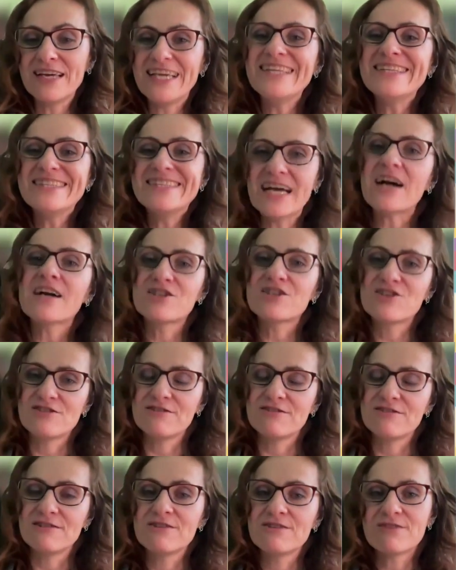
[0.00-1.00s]

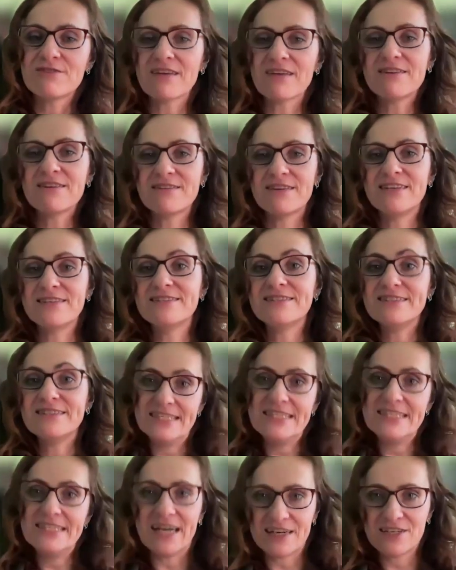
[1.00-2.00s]
induction rather than
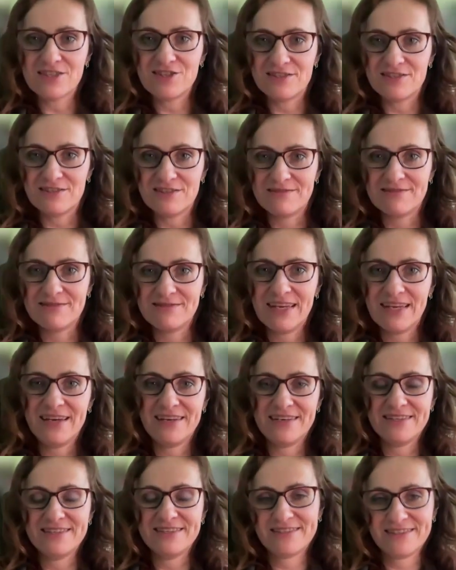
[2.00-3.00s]
deduction
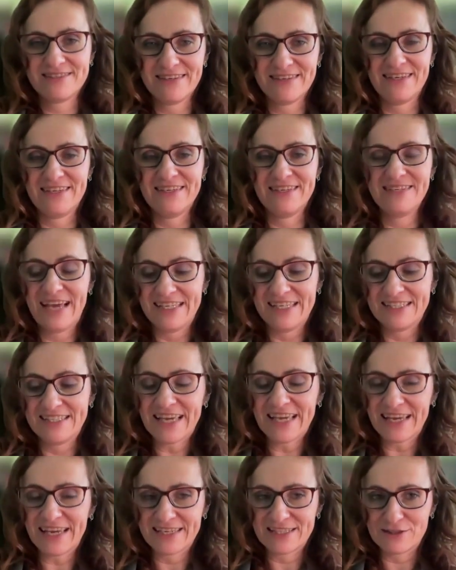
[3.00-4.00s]
as a
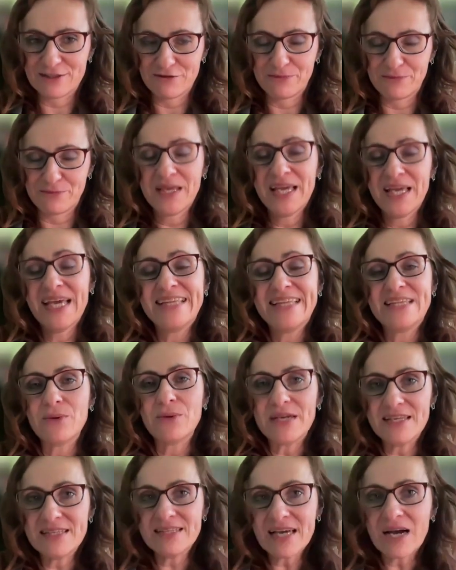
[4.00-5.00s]
detective. Now,
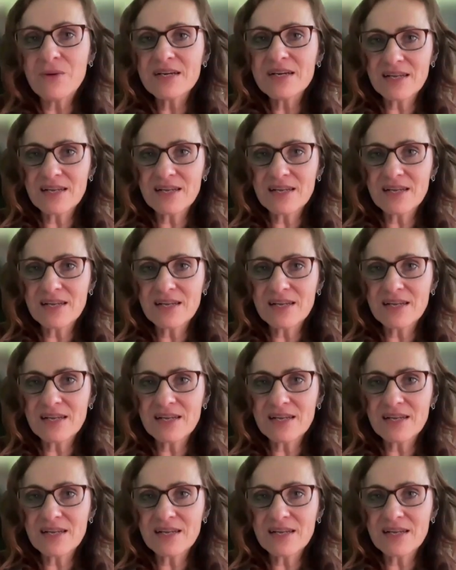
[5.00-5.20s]
in our